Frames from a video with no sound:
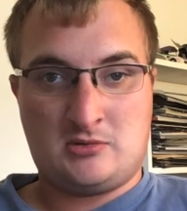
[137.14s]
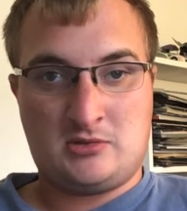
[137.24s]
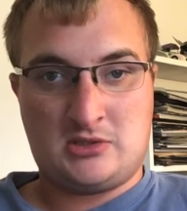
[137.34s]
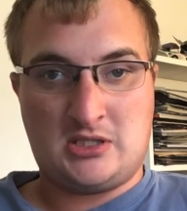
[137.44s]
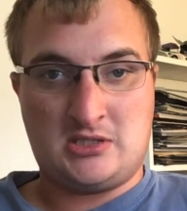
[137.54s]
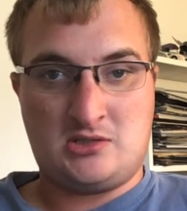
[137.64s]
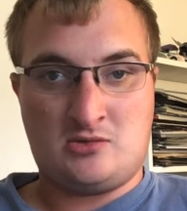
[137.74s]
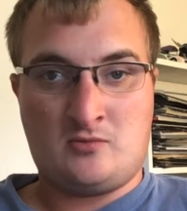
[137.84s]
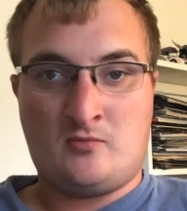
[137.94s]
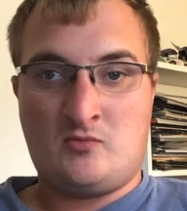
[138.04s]
Stay
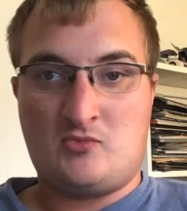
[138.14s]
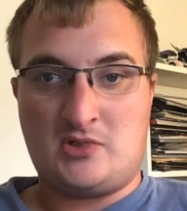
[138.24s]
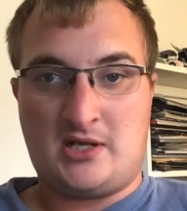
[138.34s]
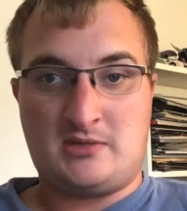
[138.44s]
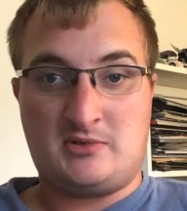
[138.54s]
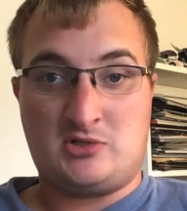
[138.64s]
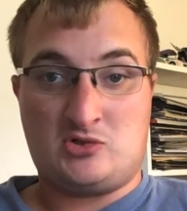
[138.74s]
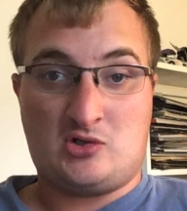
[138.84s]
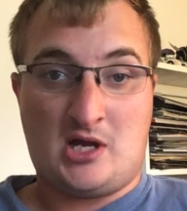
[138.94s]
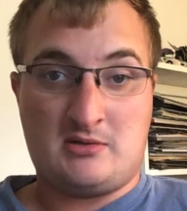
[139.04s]
tuned, but you have to be
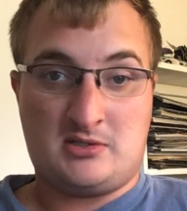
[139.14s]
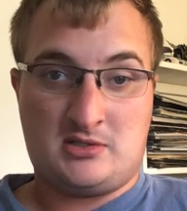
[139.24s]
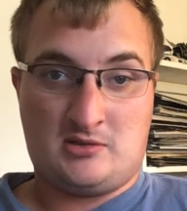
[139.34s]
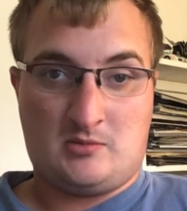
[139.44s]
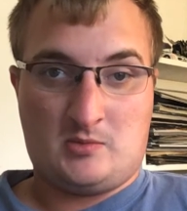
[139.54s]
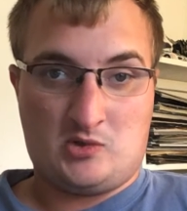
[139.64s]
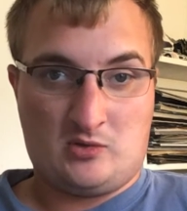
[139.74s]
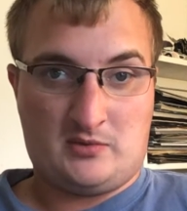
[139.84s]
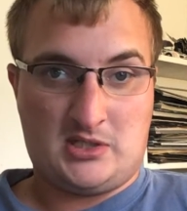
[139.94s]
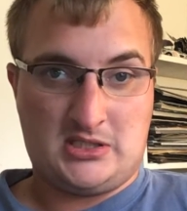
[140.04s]
subscribed to
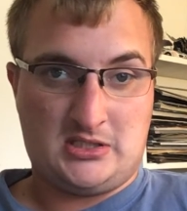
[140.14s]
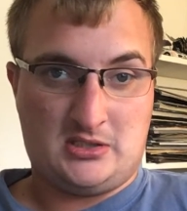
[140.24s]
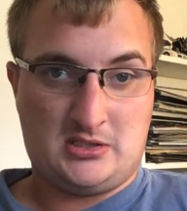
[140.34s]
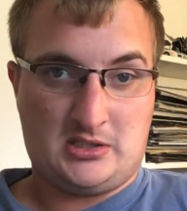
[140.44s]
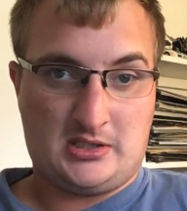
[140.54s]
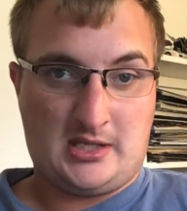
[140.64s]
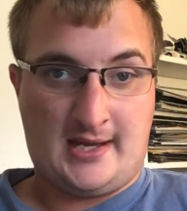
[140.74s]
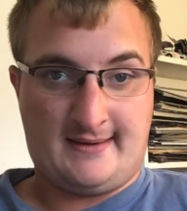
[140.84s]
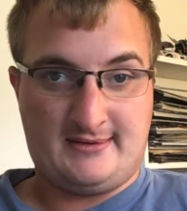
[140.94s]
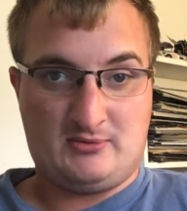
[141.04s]
notifications like
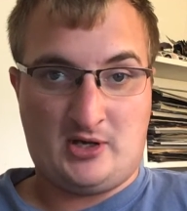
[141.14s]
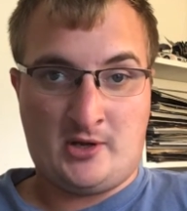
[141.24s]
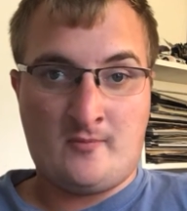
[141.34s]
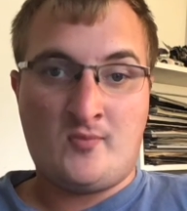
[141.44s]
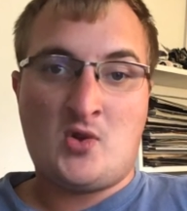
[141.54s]
that as well.